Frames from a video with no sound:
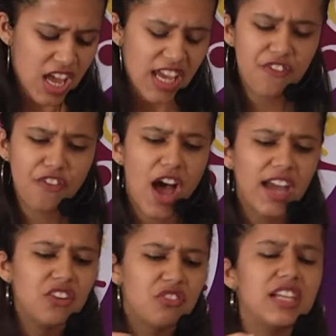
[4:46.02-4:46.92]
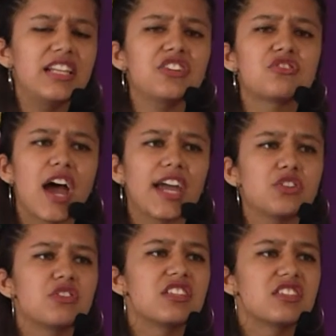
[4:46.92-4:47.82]
If I really try
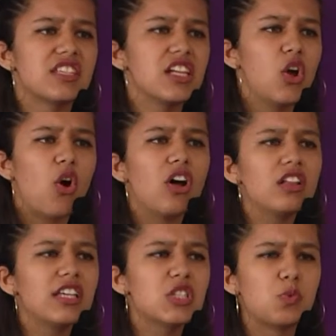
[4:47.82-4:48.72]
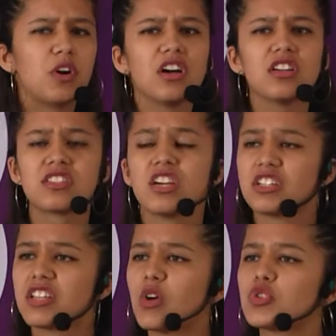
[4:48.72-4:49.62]
to distill all these words
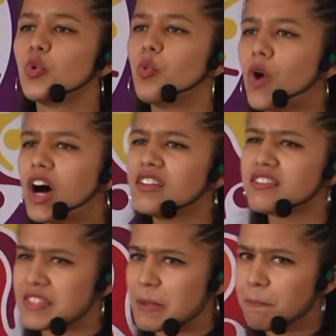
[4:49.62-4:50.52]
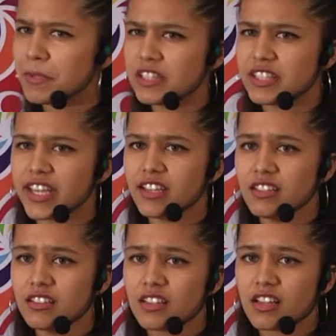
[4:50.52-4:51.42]
down to one simple thing,
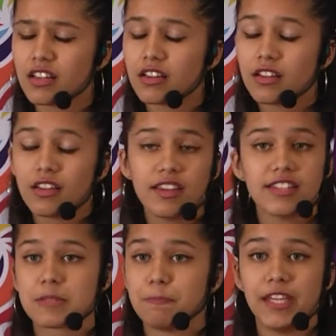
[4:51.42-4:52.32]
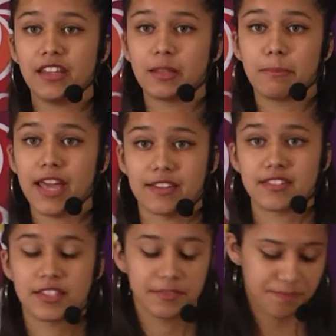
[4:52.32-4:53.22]
it's being the
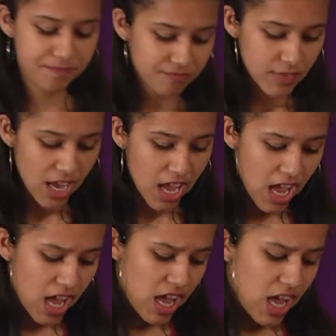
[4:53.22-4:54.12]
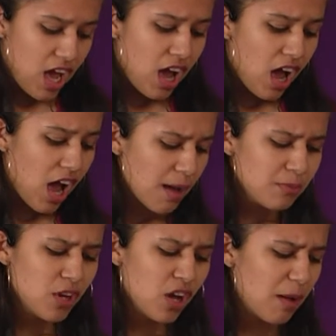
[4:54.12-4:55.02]
best. I'm